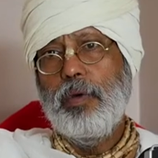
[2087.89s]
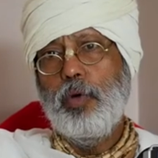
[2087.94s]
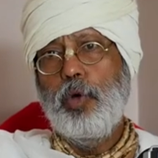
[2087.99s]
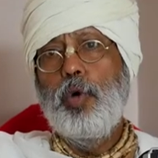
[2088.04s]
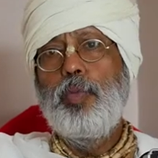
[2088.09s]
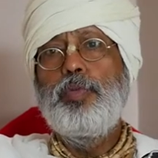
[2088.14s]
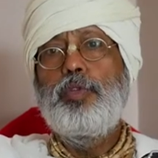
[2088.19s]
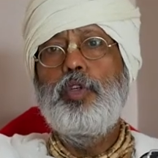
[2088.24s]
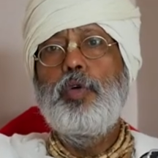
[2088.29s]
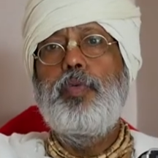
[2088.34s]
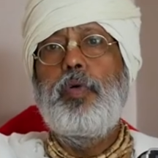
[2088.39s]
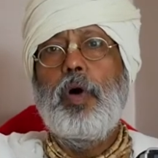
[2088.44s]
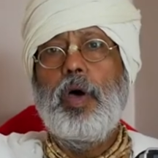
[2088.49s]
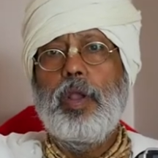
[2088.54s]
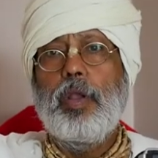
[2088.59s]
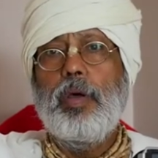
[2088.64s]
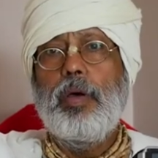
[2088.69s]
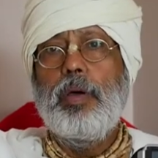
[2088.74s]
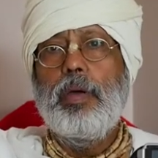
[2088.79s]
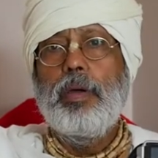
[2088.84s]
whom to
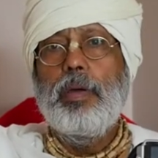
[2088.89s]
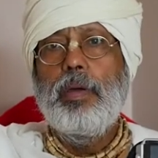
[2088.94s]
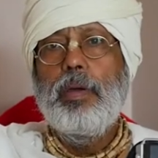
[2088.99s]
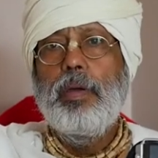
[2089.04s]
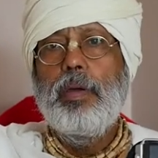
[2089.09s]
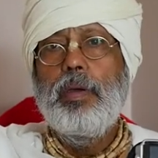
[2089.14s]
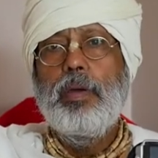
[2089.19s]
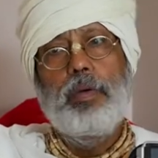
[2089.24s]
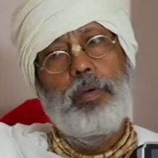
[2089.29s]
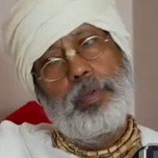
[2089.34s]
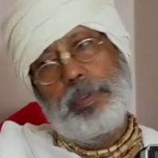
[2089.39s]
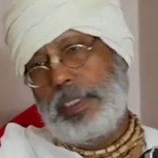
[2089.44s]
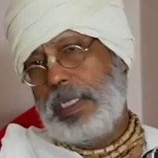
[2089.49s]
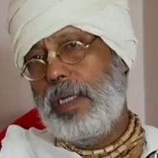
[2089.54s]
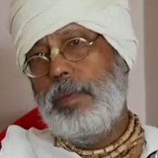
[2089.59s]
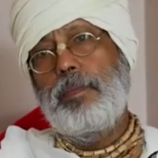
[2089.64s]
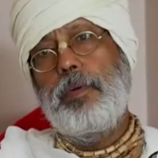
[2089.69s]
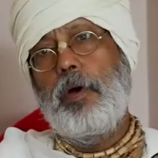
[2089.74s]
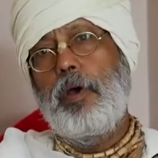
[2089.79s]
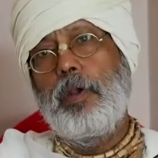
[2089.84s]
follow? We
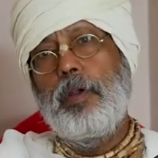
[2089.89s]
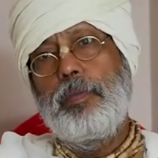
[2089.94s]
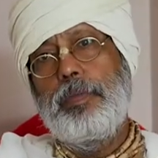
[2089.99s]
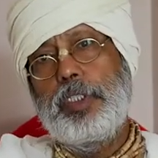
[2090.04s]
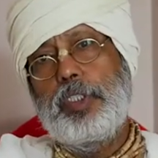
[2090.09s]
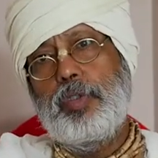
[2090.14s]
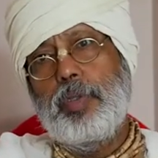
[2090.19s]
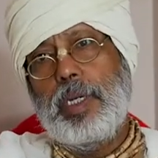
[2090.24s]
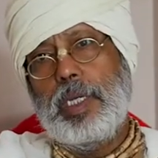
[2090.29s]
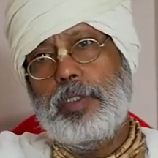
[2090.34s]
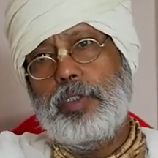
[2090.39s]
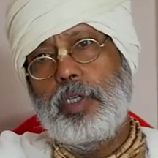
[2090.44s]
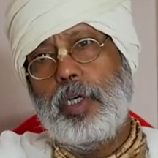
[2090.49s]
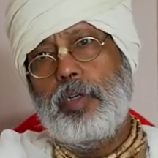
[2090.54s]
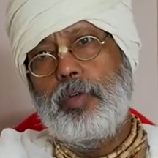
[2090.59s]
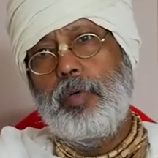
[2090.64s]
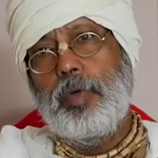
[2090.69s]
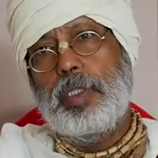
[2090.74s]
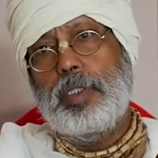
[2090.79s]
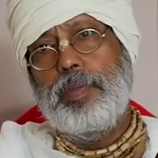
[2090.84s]
can follow Vishwanath
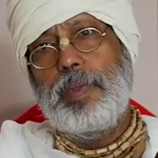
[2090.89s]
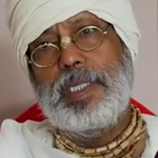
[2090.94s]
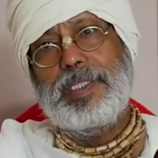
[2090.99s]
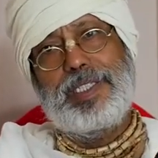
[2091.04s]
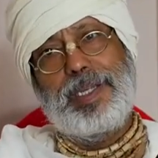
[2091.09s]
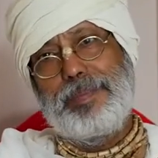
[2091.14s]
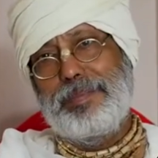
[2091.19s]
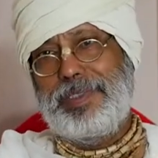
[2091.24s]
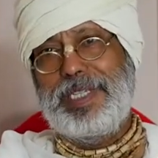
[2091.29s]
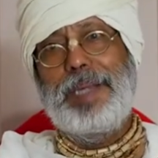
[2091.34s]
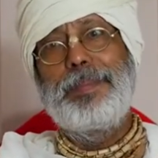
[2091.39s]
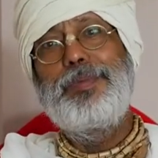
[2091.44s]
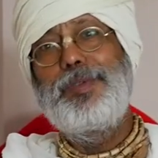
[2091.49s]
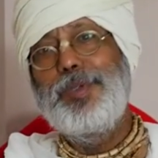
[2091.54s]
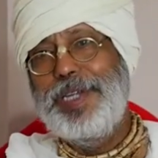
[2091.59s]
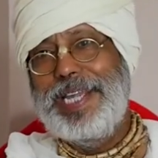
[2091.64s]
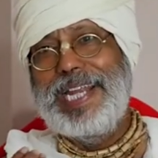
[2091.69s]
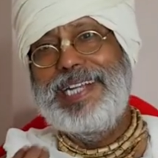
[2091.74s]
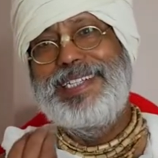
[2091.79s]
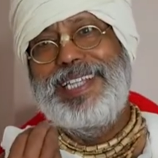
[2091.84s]
Chakravarti sometime to
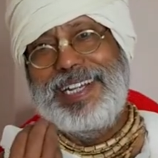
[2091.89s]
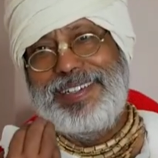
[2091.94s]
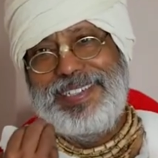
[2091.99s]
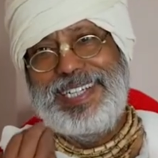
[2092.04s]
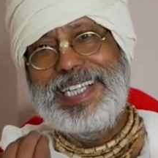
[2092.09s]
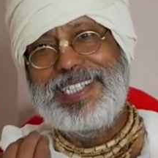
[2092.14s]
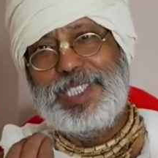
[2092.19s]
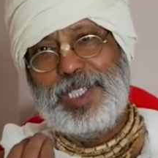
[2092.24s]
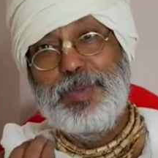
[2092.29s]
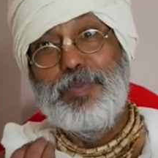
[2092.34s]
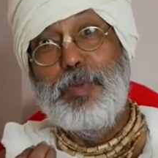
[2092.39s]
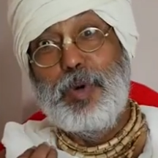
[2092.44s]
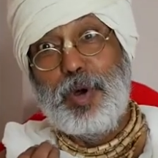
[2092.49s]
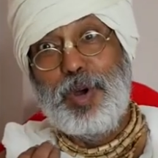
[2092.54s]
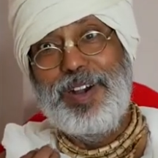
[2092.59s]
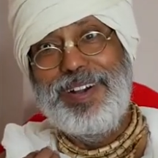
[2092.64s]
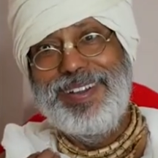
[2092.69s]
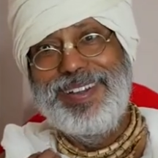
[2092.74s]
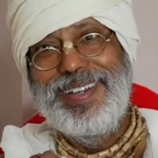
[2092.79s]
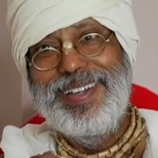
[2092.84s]
get the test
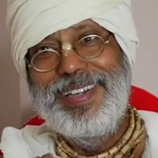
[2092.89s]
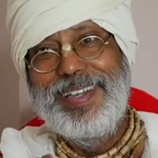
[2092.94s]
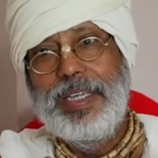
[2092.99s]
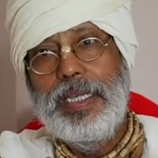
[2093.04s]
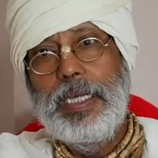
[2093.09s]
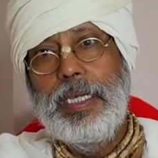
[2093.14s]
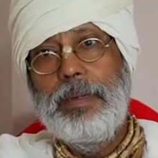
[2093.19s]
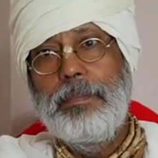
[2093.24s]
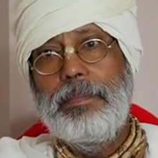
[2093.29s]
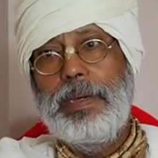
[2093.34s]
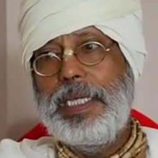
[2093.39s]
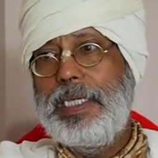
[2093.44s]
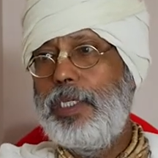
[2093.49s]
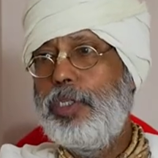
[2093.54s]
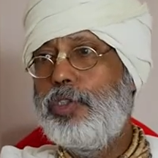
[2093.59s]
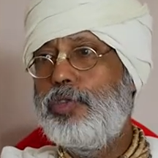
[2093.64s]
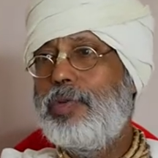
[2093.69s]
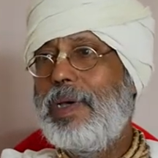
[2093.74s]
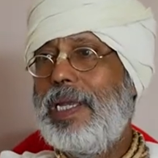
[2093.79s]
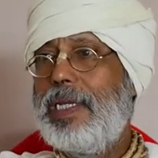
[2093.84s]
more. But
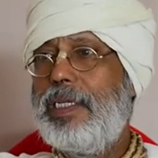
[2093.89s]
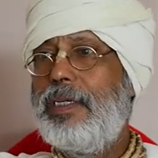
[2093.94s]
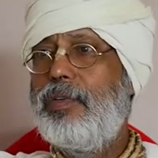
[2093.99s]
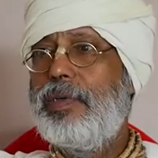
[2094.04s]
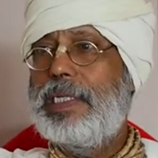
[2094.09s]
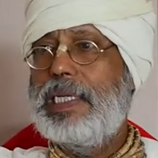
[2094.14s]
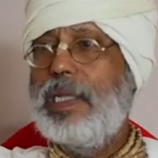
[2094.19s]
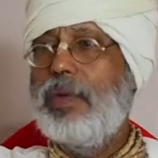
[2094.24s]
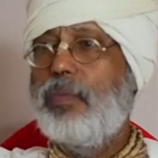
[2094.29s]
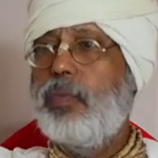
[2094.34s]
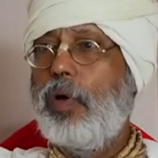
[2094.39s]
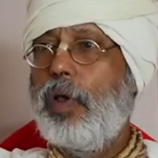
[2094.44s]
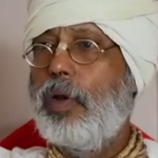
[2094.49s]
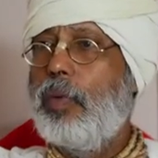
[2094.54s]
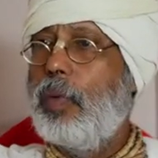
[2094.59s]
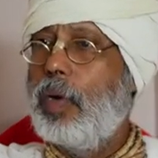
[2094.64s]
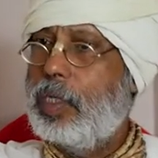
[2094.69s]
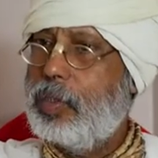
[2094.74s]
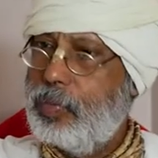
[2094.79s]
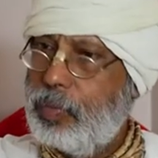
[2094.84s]
usually we can follow
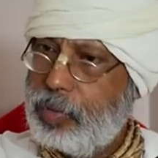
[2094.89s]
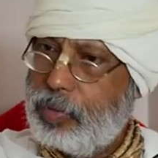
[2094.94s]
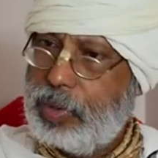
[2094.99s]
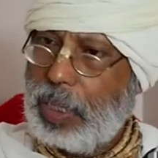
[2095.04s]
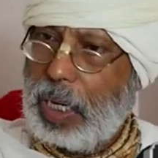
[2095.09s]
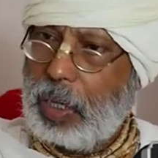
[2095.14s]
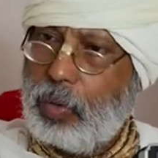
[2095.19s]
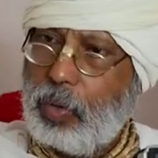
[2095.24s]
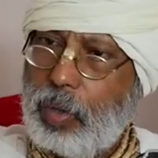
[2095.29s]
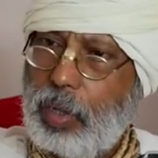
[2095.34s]
Bhaktivinoda